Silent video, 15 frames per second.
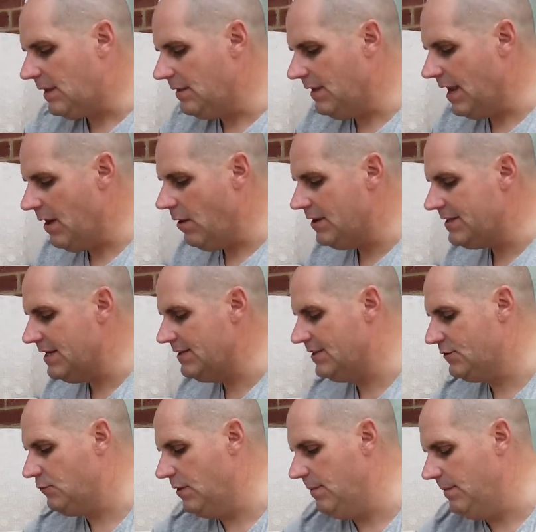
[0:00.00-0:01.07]
Now I tend to
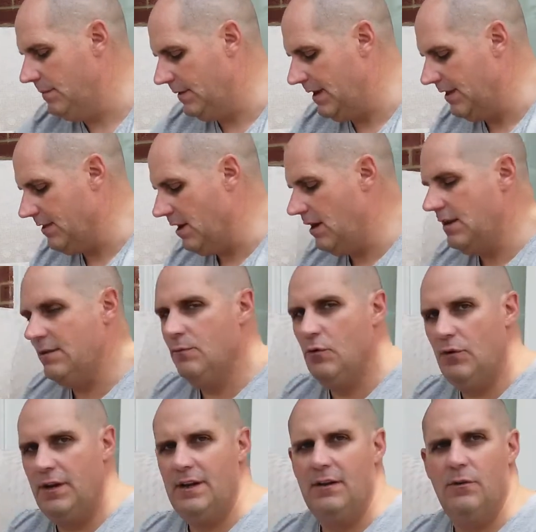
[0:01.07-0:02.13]
swim either early in the
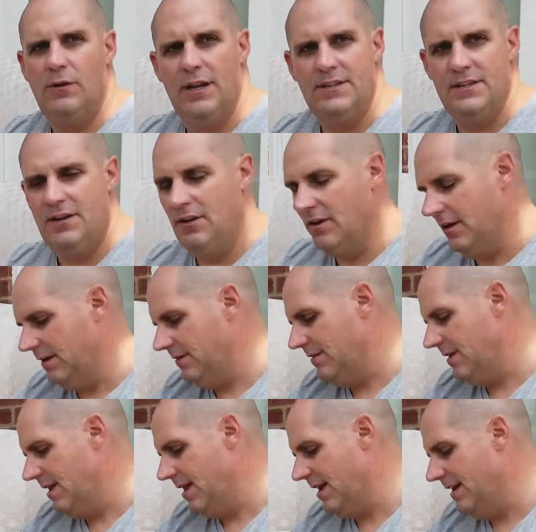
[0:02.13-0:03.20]
morning or late at night,
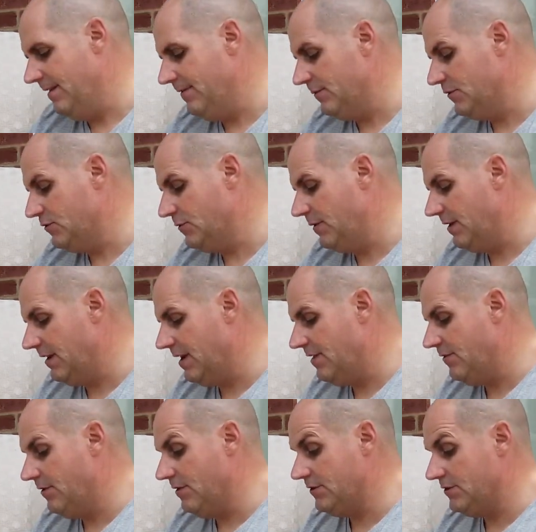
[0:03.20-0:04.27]
and if I'm swimming at
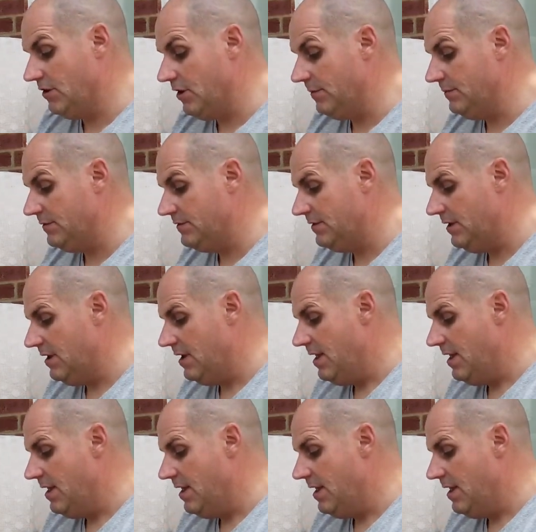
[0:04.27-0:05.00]
either of those times,